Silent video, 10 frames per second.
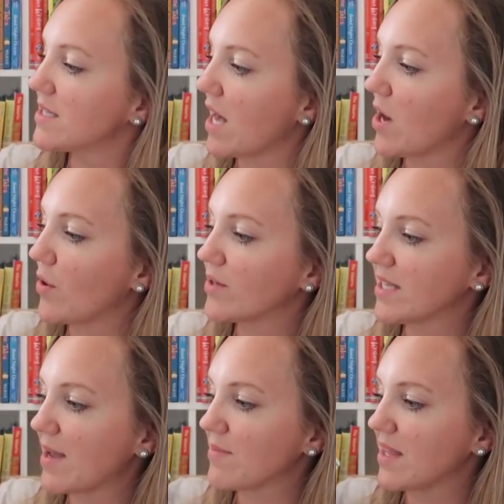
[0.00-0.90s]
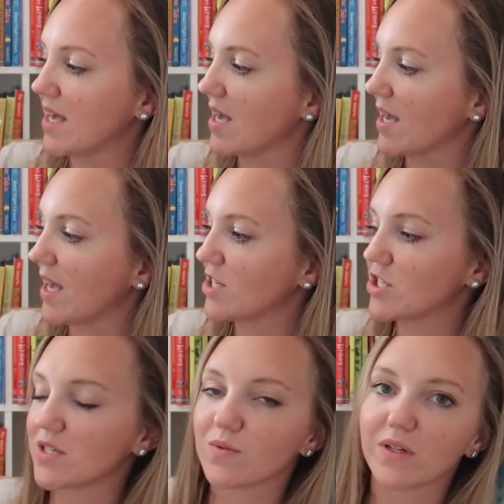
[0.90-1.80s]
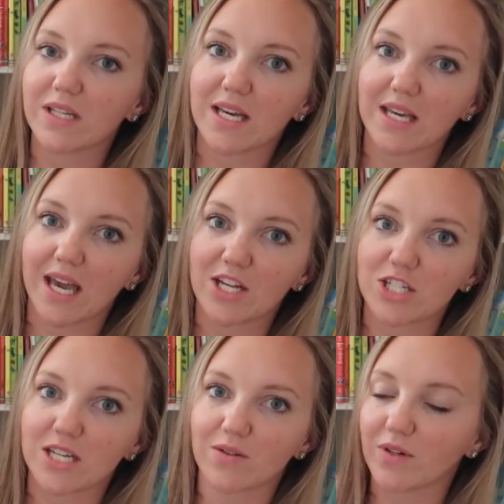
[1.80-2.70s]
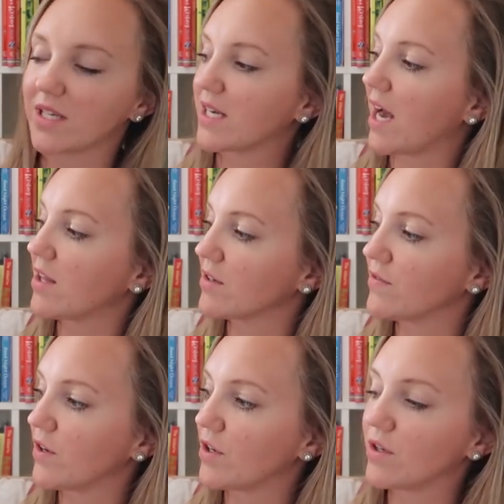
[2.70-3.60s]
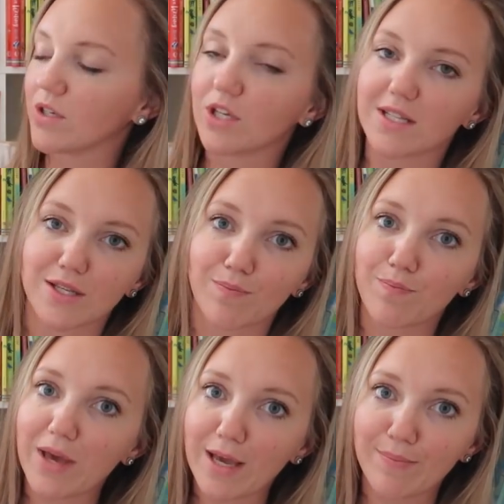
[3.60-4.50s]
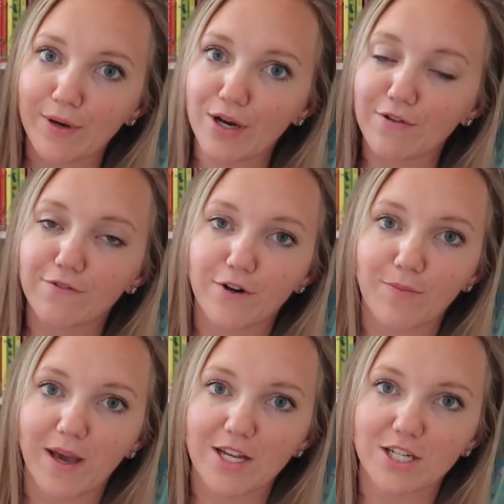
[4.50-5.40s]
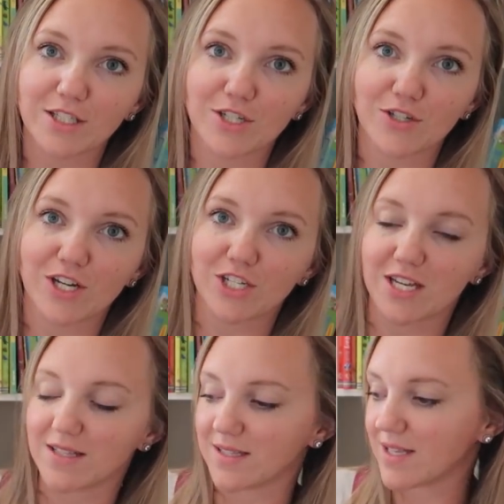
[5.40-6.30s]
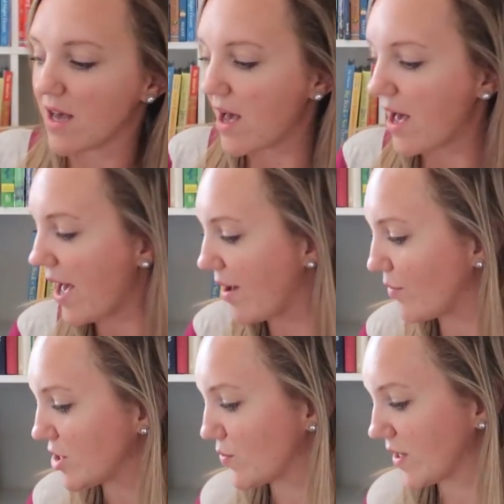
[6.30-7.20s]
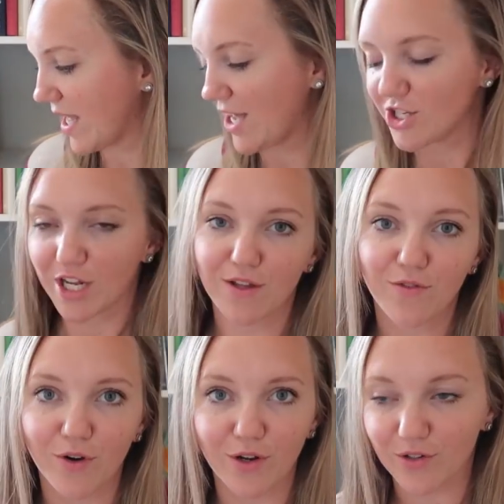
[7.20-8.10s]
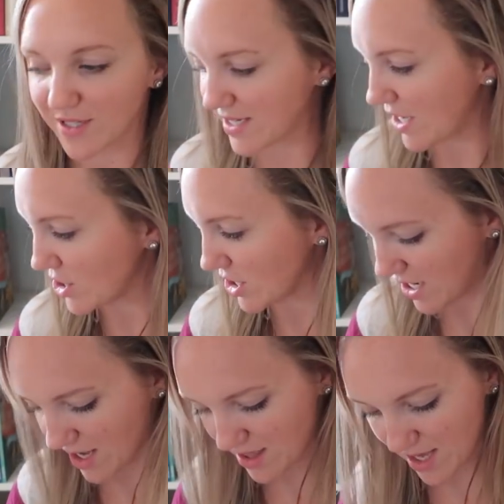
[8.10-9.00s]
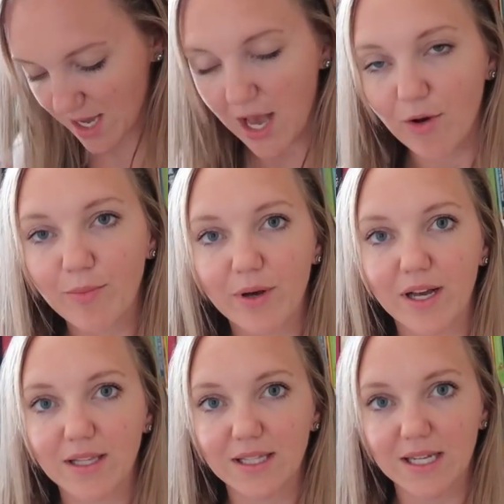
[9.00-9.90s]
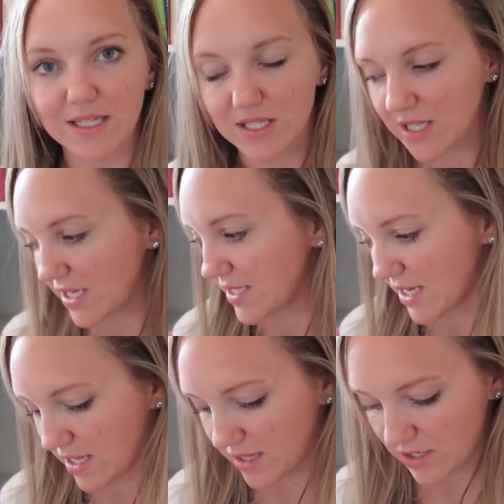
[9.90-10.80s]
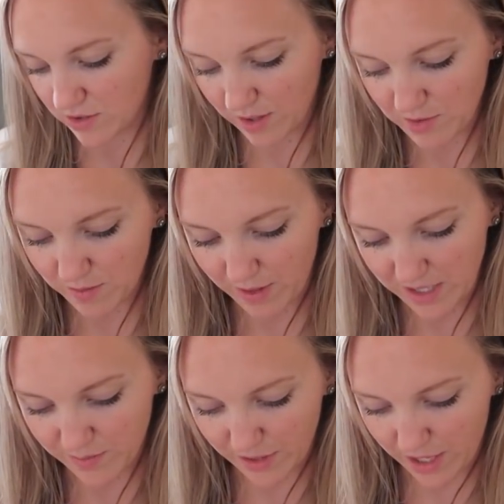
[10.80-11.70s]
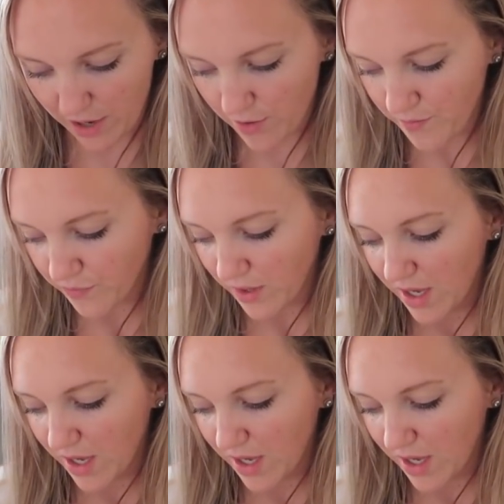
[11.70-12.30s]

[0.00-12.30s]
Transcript: So same thing, it's just really engaging, really colorful. It's a big book, full page illustrations, um, which would catch any four-year-old's attention, I think. I will put links to these in the description box below.